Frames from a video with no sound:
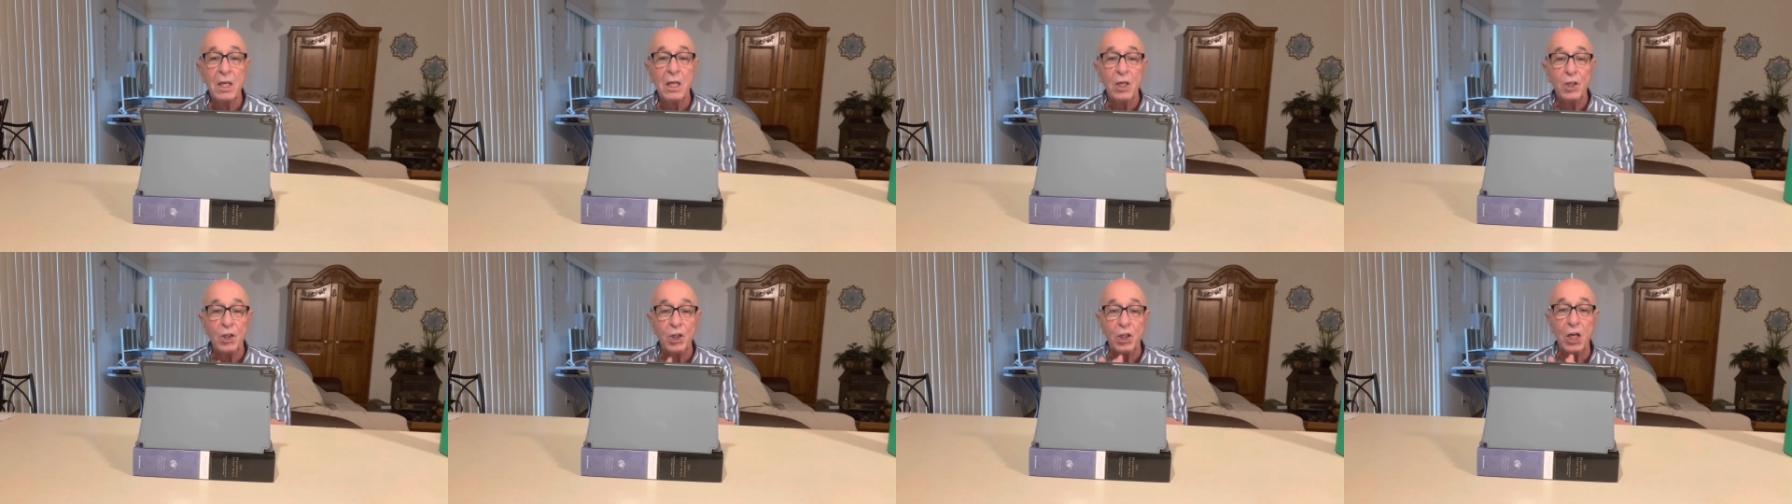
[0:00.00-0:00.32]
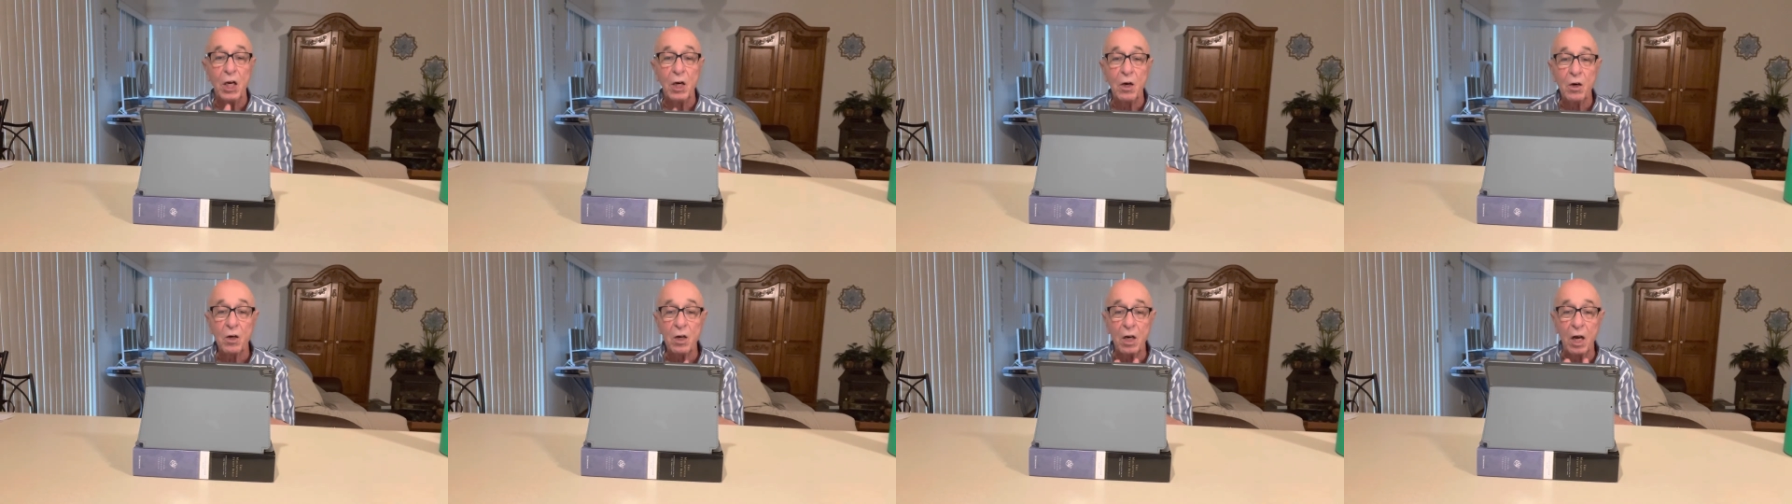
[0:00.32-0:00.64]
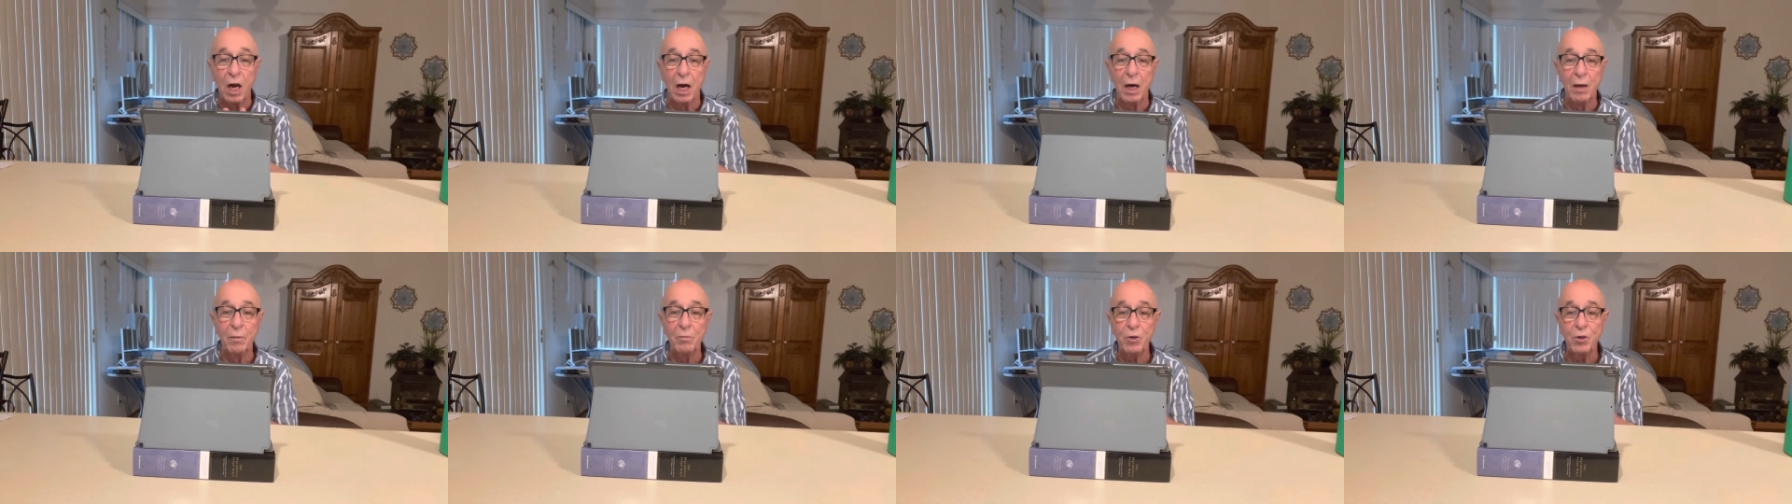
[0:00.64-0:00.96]
shall
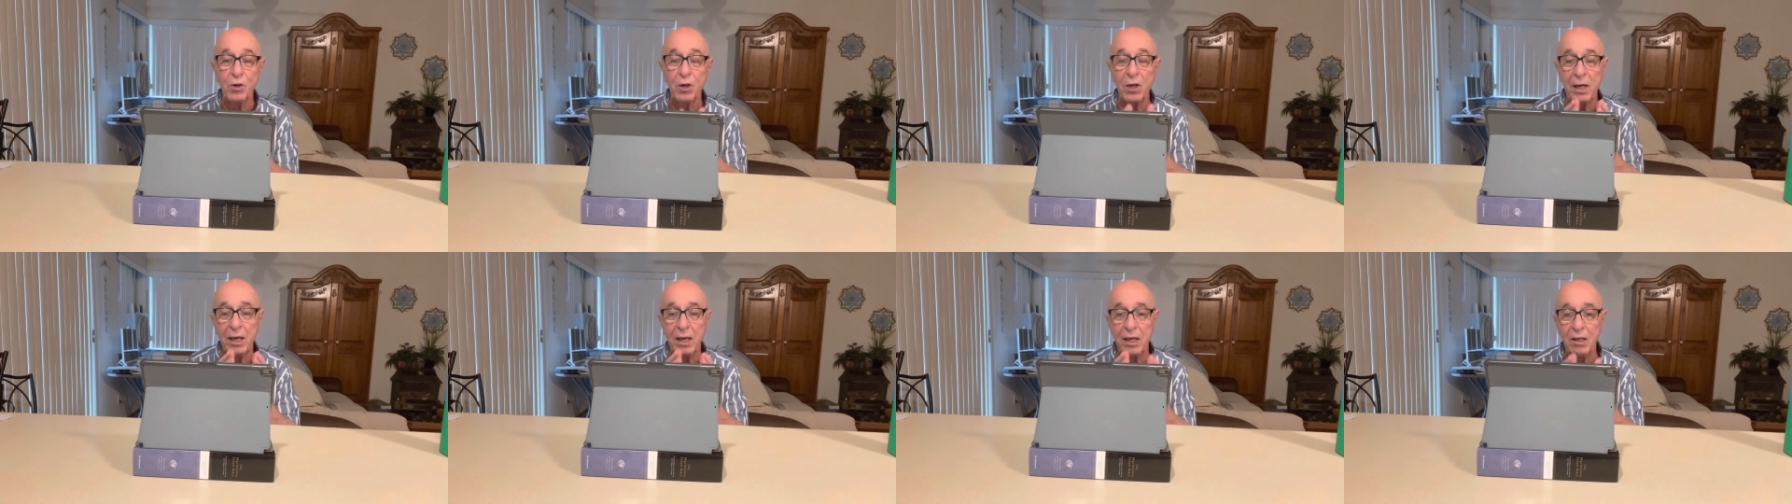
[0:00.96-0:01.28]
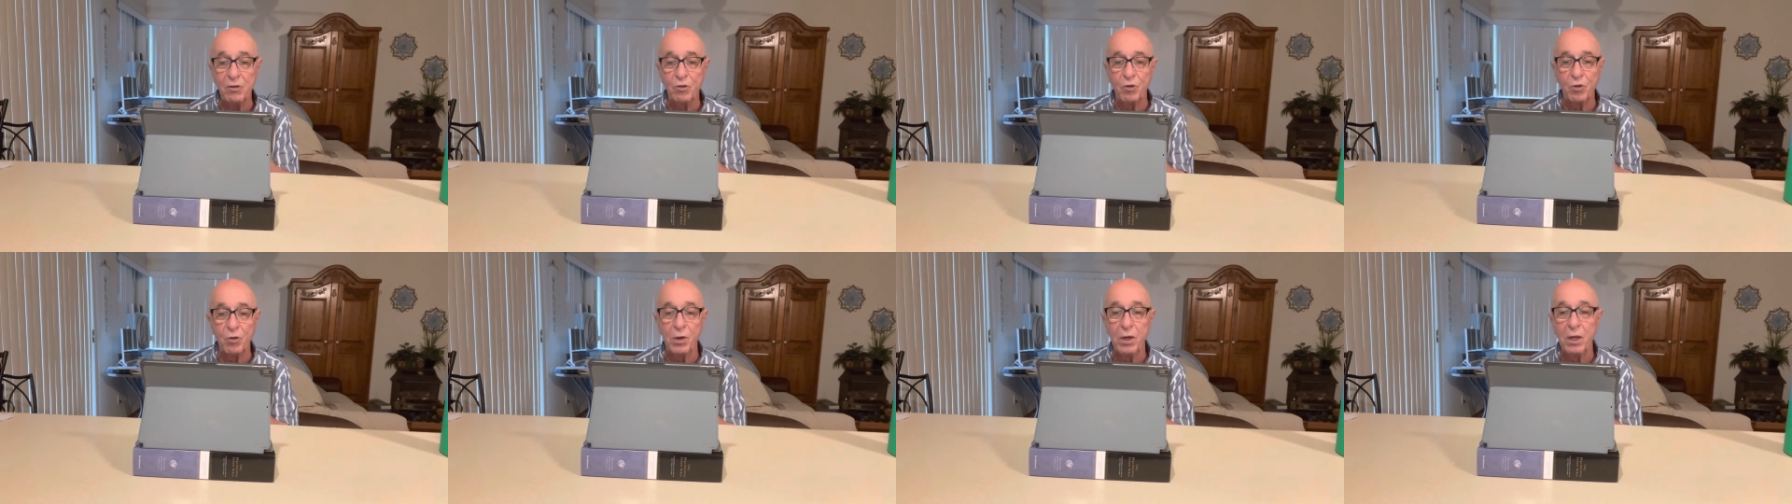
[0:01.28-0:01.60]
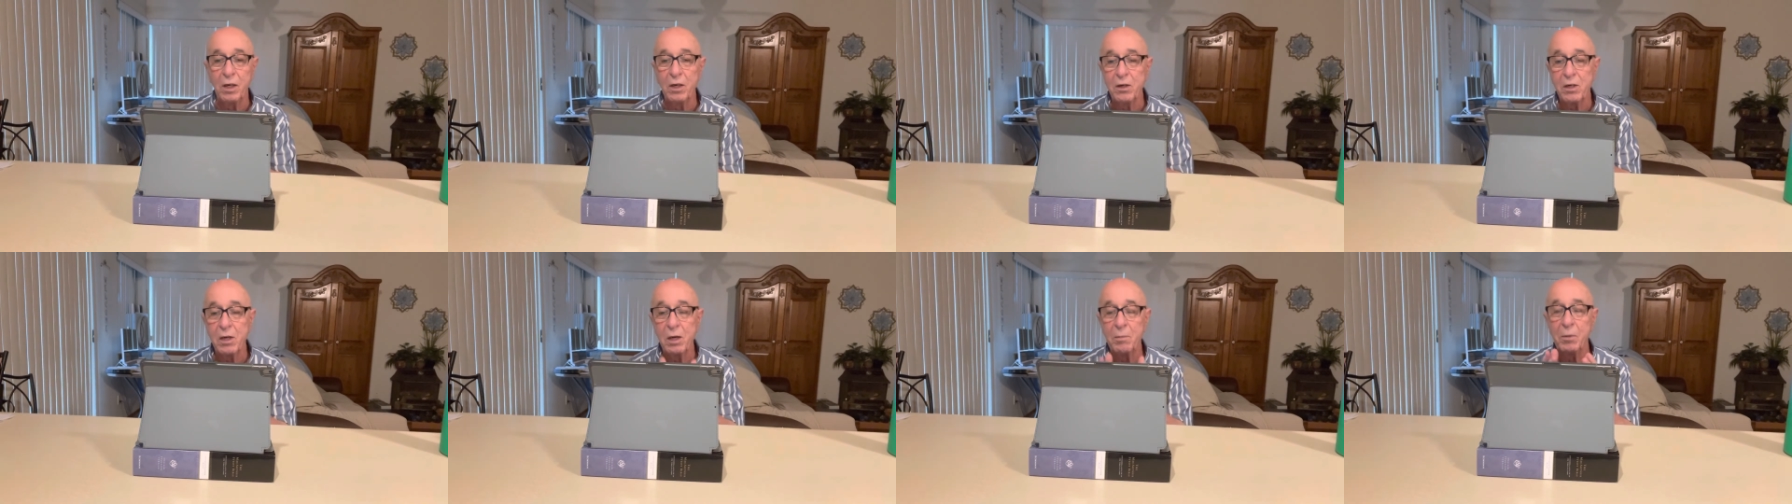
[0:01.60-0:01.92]
come to
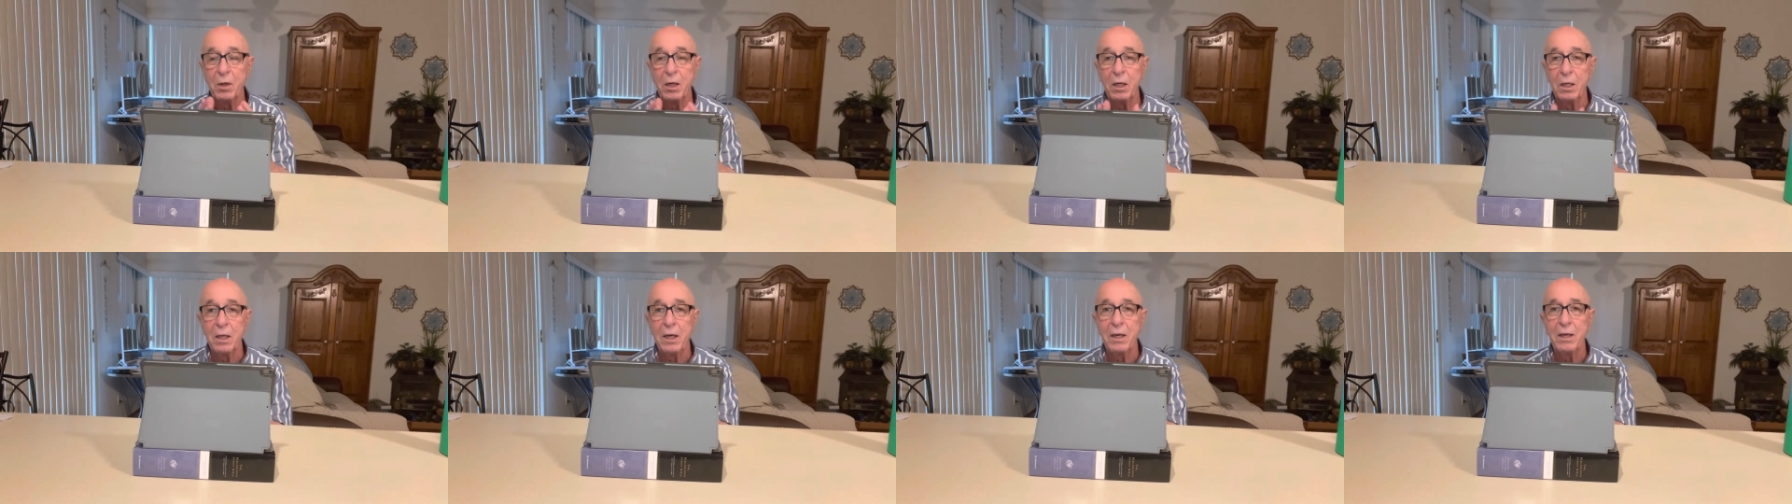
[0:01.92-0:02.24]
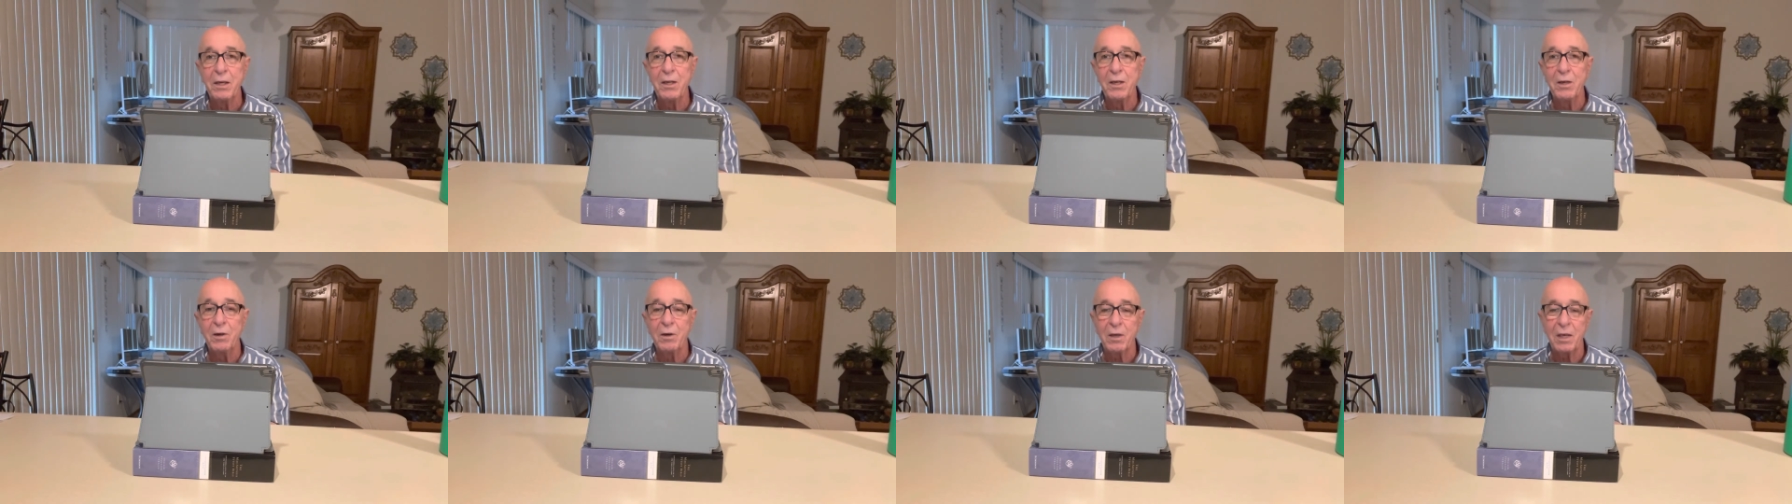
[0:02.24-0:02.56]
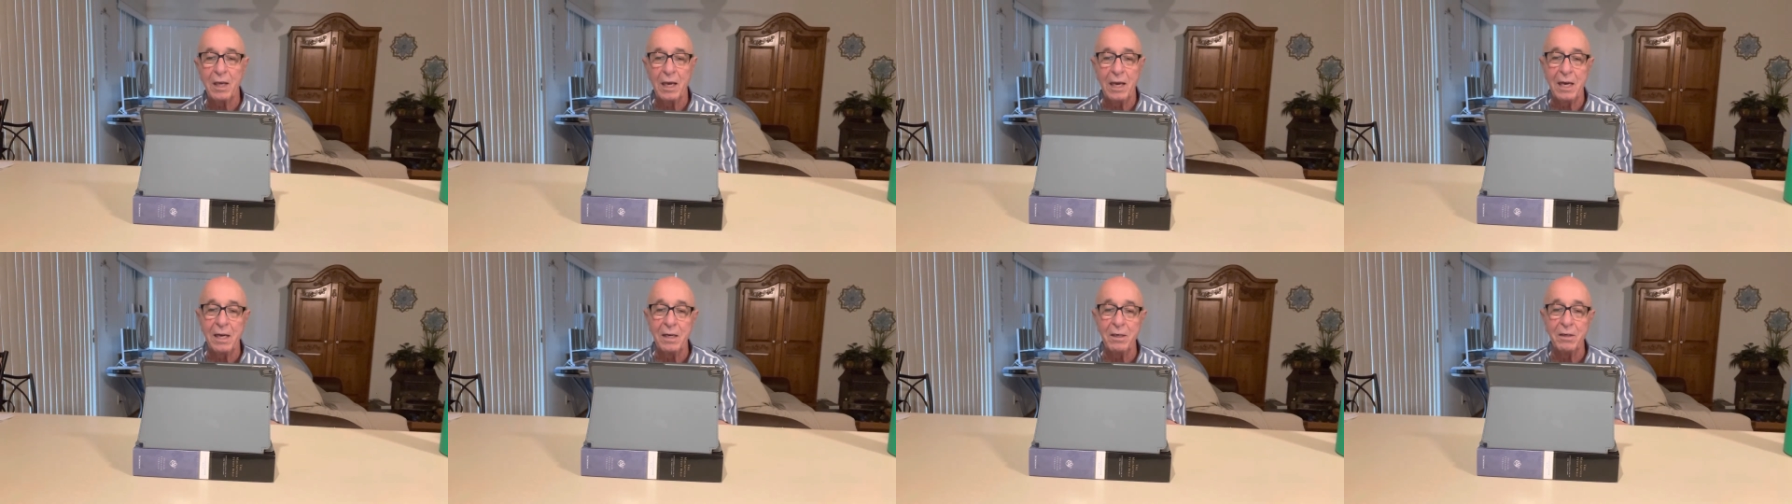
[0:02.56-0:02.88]
Israel in the millennial
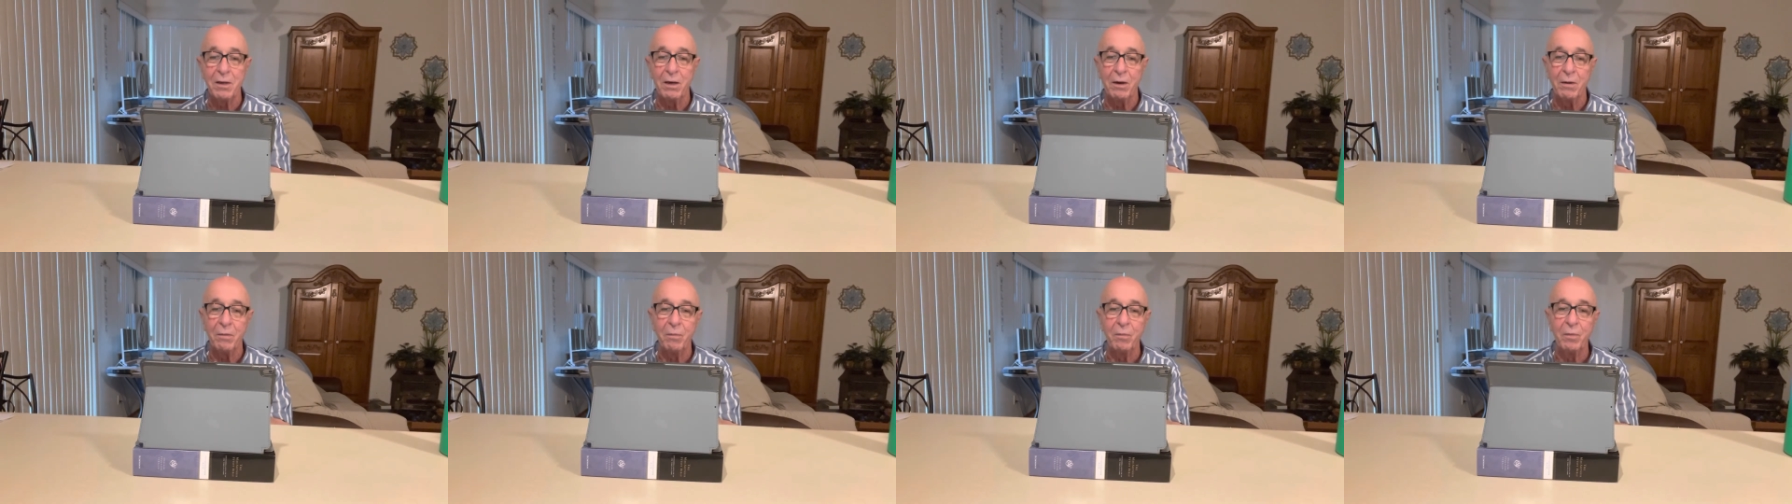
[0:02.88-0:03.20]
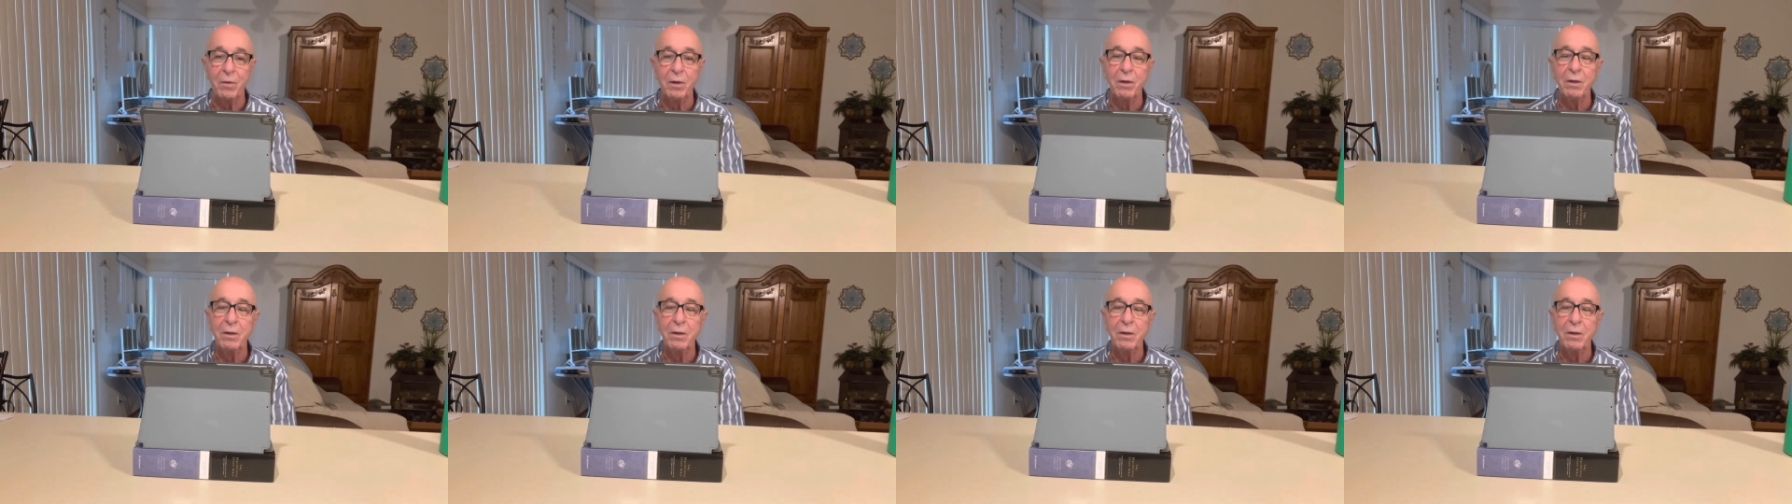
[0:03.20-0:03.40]
kingdom.